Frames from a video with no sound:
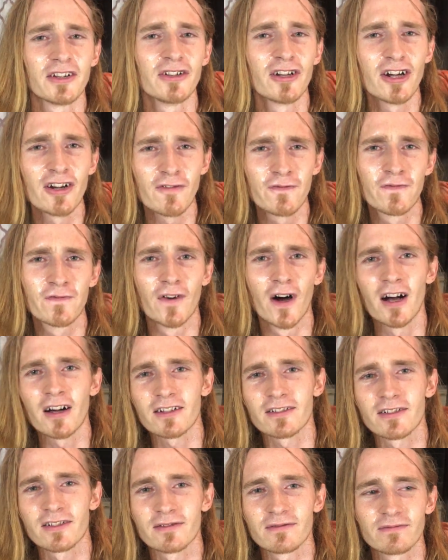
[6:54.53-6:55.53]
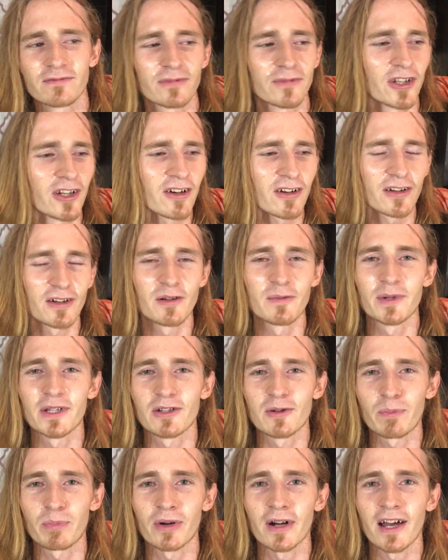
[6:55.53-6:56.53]
you're fucked. You're gonna be
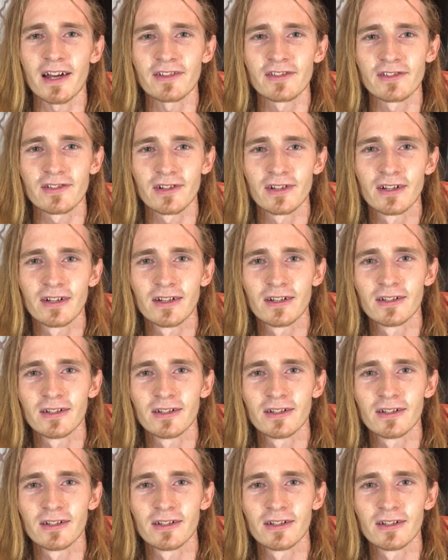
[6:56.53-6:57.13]
depressed.